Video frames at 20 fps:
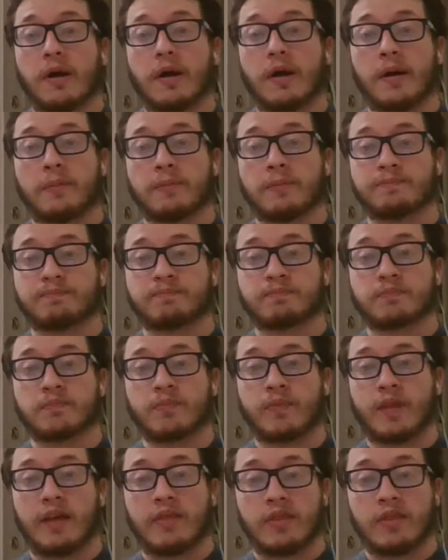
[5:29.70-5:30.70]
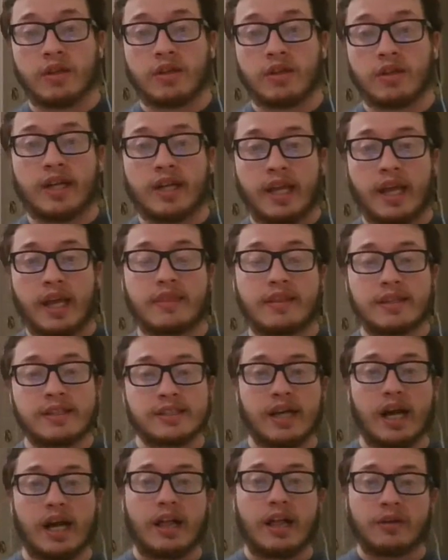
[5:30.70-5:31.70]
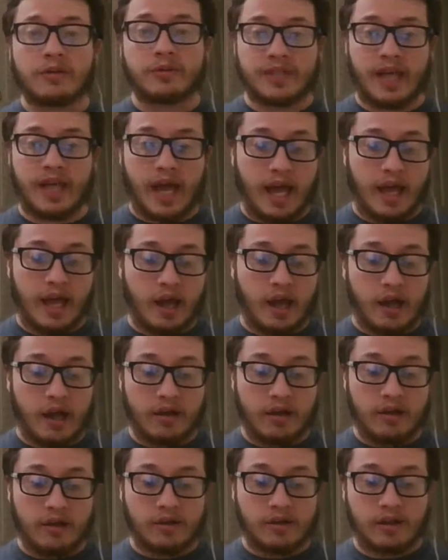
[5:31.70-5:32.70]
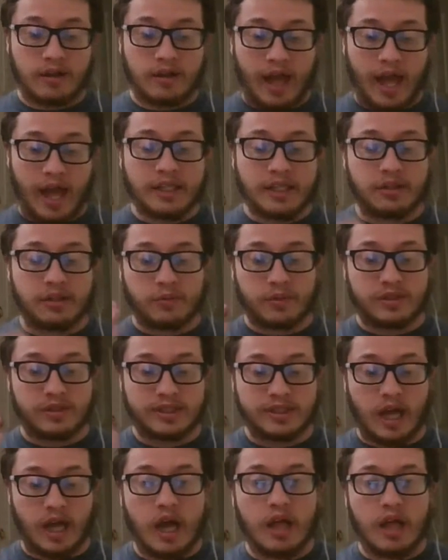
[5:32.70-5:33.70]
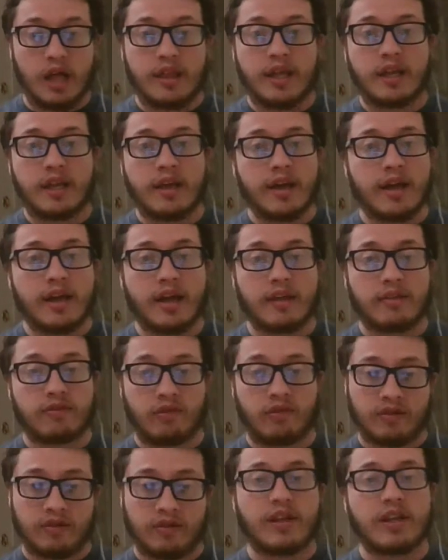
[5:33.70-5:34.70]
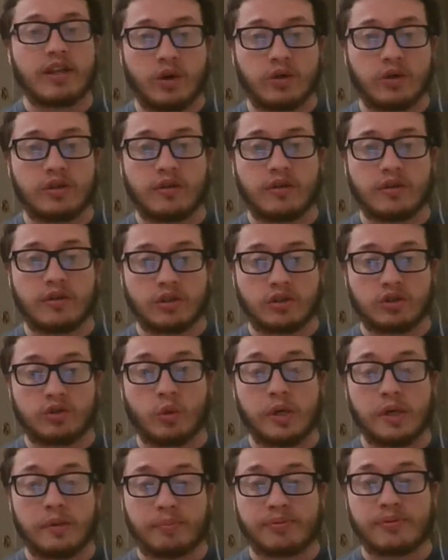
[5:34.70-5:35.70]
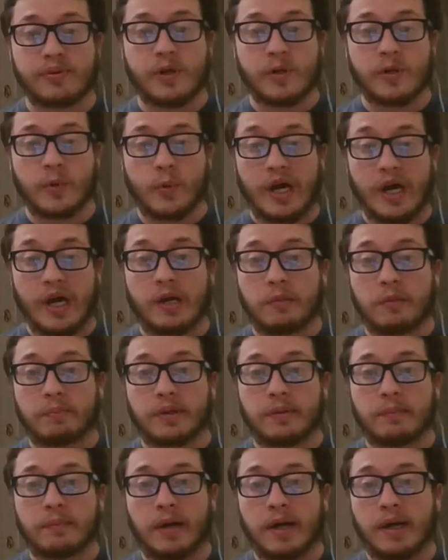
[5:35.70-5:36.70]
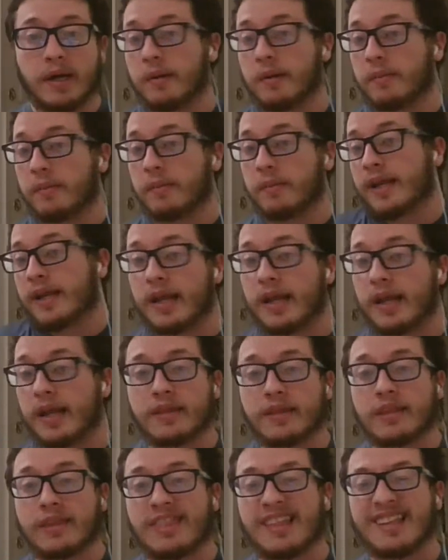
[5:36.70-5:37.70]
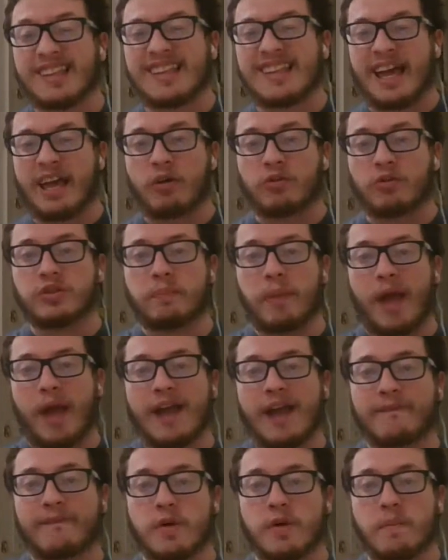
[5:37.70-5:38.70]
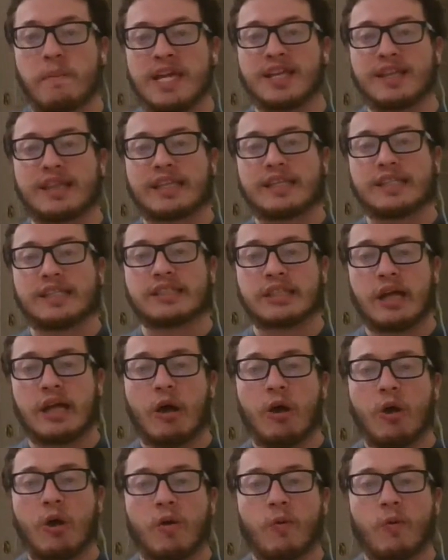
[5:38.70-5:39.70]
And again, the solid was the action was solid, and I thought they told the story pretty well. But the thing that held it back for me at least